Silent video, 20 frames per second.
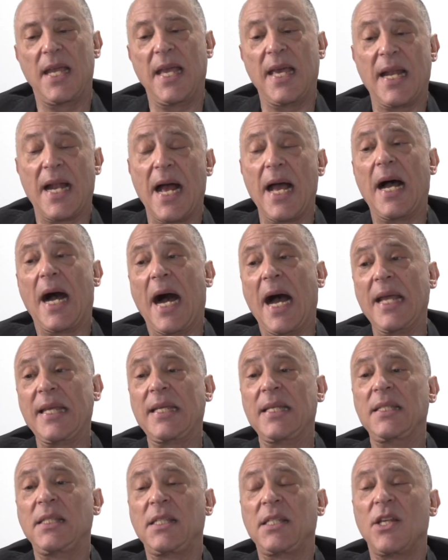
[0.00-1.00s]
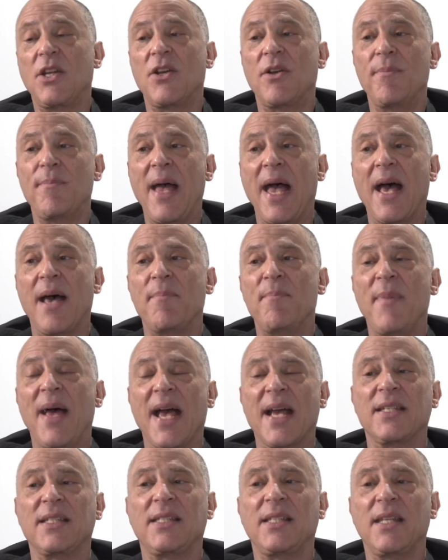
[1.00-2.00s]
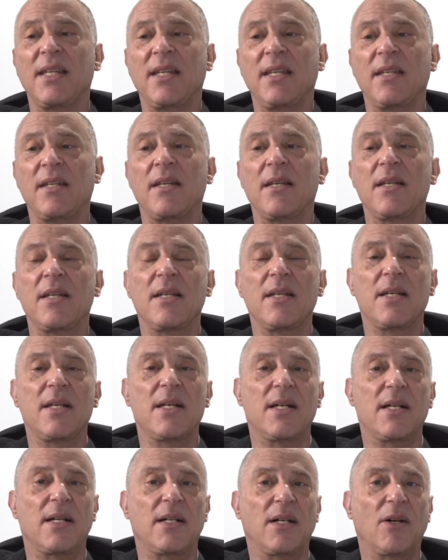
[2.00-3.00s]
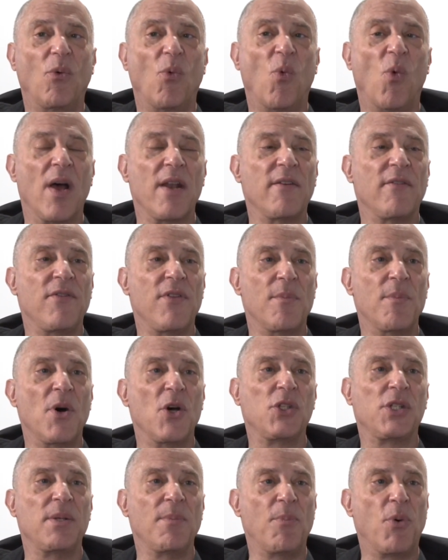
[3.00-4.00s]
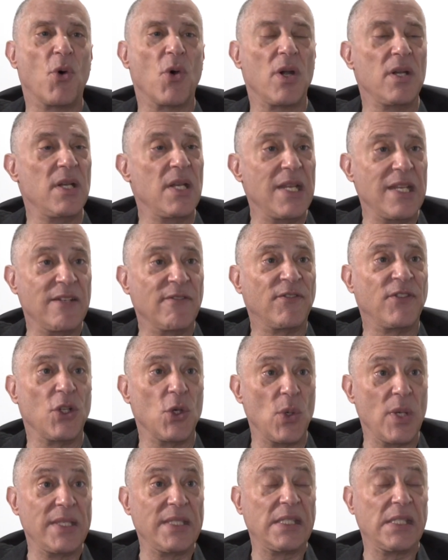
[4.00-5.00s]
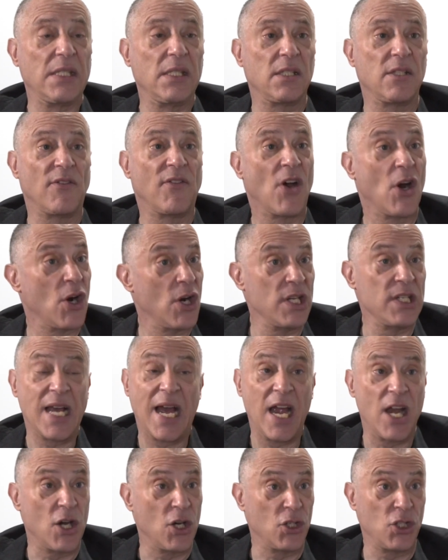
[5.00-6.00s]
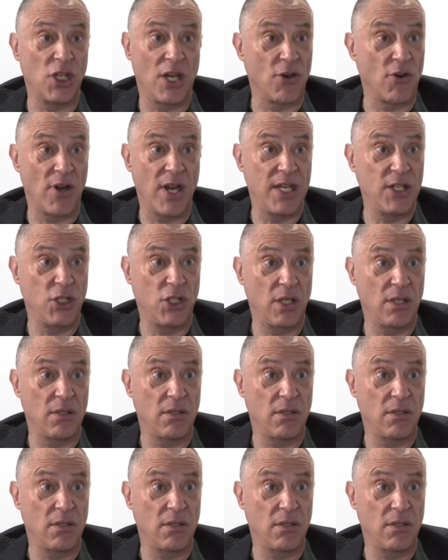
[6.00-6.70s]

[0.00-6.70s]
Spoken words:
And I consider Mad Magazine one of the most important influences of our entire generation.